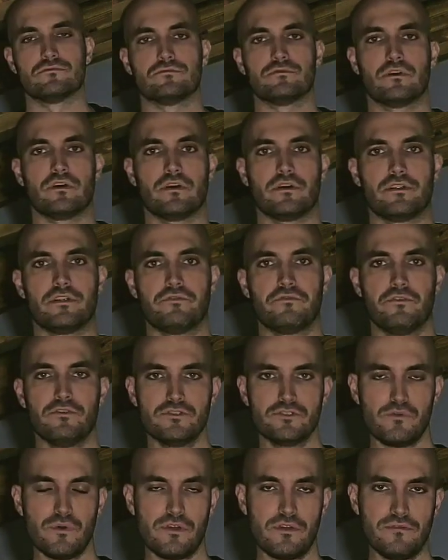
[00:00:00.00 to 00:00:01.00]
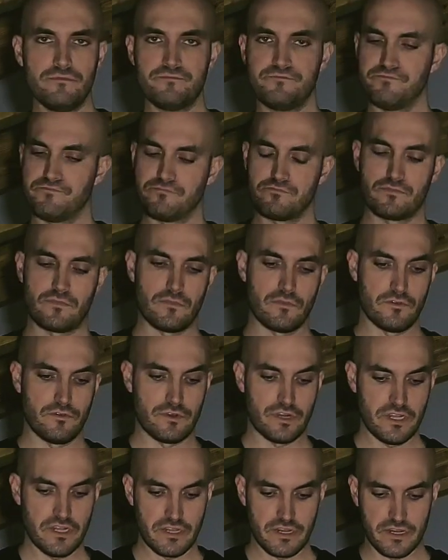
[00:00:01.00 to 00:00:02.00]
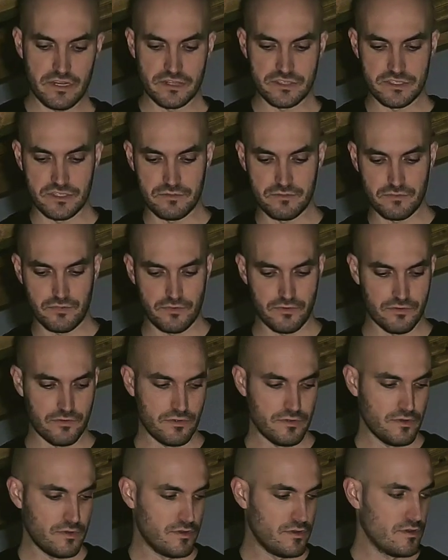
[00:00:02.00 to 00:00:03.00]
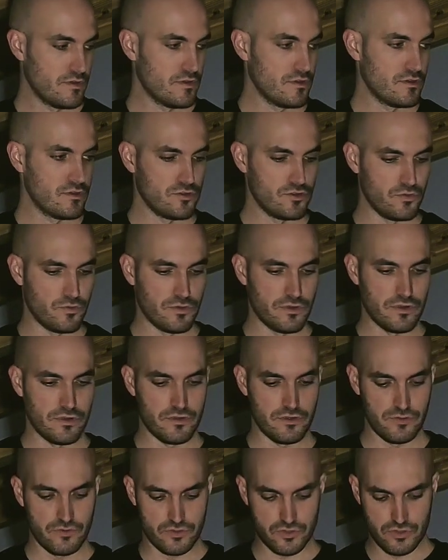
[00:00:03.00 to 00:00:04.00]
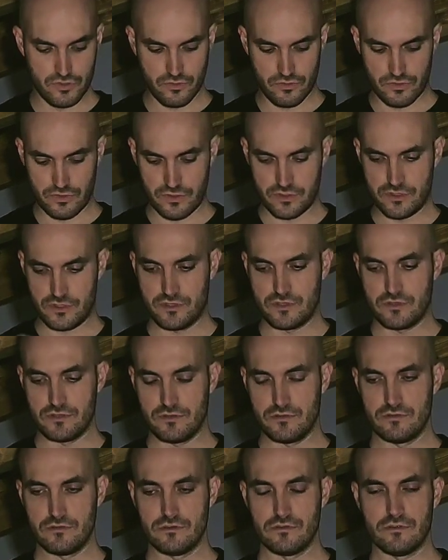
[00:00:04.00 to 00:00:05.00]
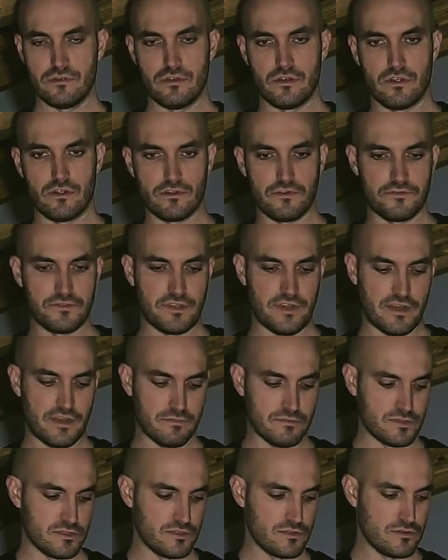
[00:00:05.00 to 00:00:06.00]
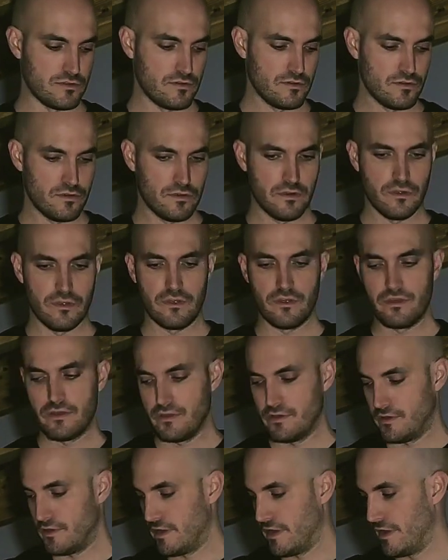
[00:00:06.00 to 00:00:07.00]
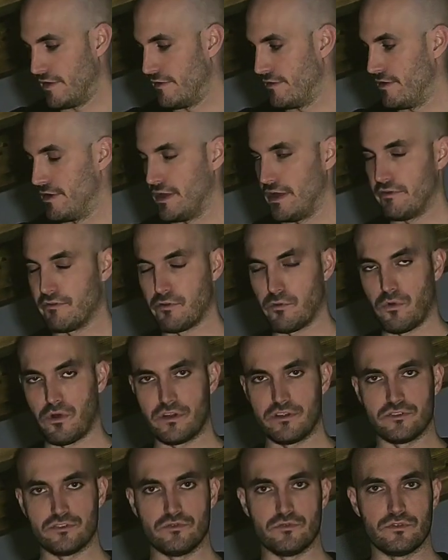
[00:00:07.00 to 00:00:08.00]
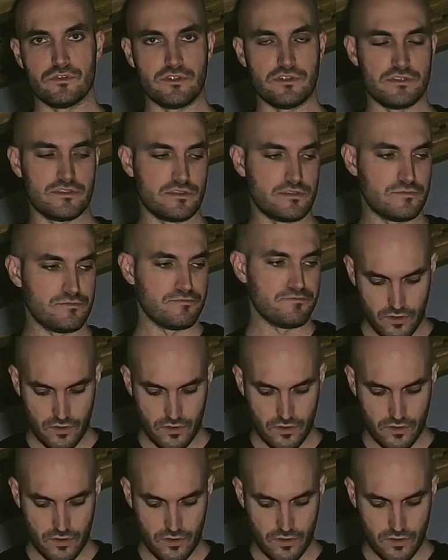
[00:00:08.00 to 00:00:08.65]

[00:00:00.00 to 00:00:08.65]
The first one, really simple. You show this a lot of times. Everyone is doing this.